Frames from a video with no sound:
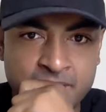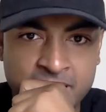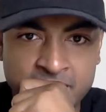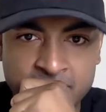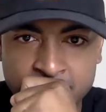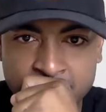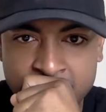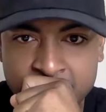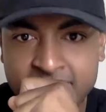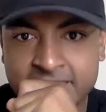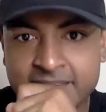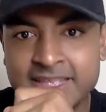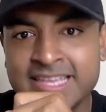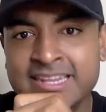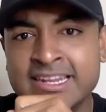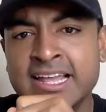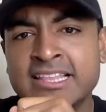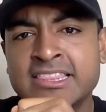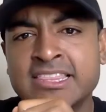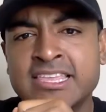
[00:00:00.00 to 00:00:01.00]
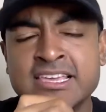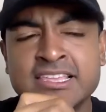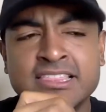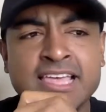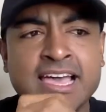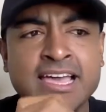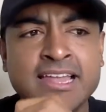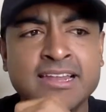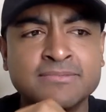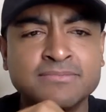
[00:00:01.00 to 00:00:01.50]
and I think
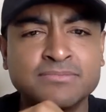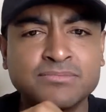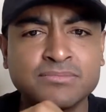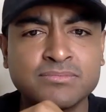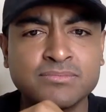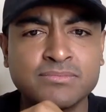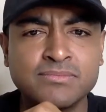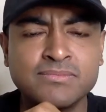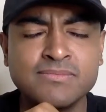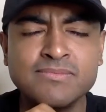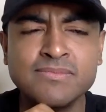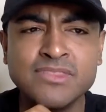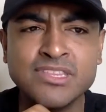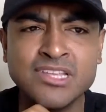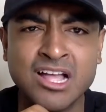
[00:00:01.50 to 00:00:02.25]
that mm-hmm.